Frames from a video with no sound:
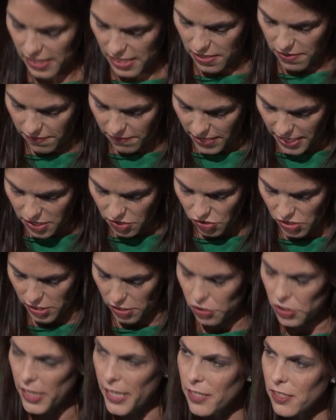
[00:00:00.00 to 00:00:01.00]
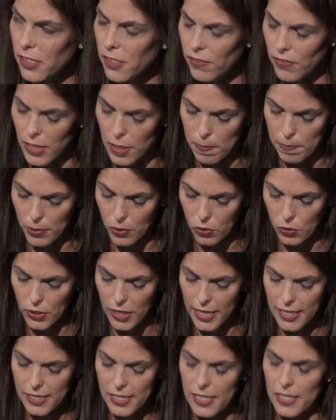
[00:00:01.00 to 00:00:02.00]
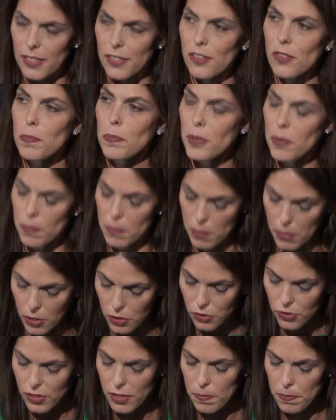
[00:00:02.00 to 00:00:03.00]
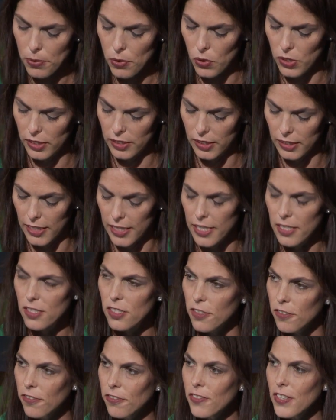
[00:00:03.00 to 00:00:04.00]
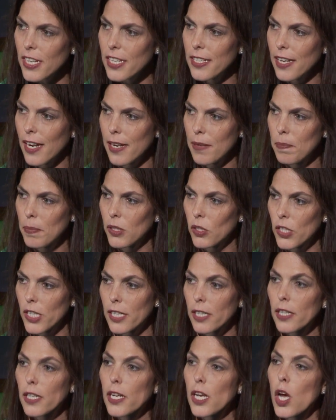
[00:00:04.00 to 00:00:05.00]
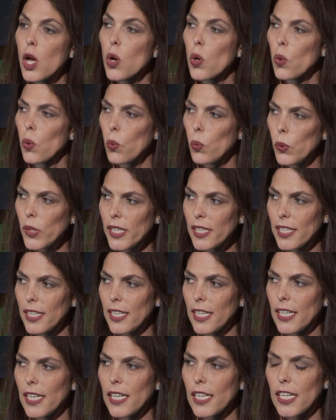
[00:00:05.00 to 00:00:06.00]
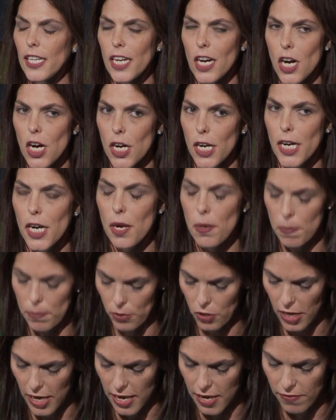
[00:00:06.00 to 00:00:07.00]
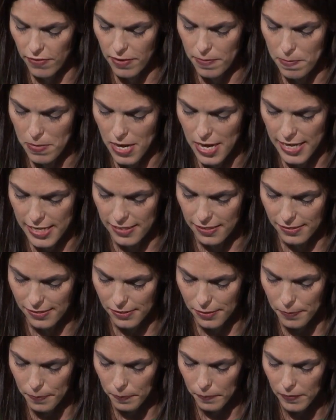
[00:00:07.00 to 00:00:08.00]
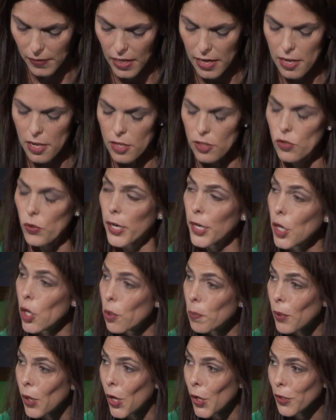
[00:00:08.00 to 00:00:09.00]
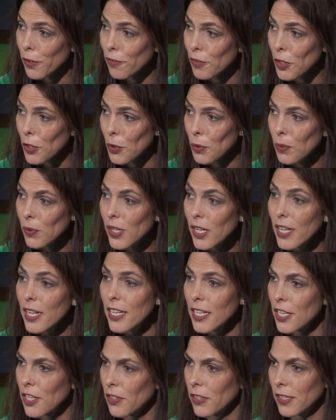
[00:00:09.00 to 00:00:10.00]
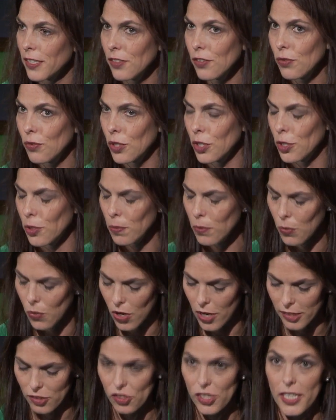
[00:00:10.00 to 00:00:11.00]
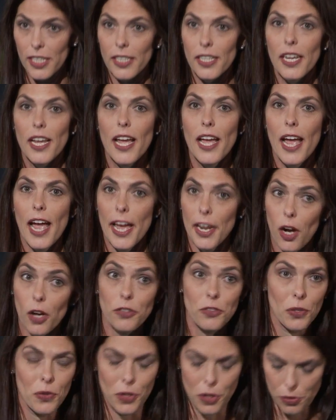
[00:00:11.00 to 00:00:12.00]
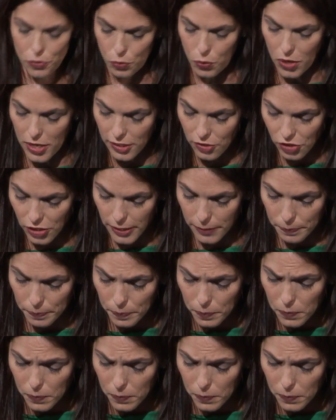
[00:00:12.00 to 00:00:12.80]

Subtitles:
innovation, creativity, bold ideas, but most importantly, to feed 9 billion, we need young, brave minds. So I hope all of you here in this room watching, and also those watching,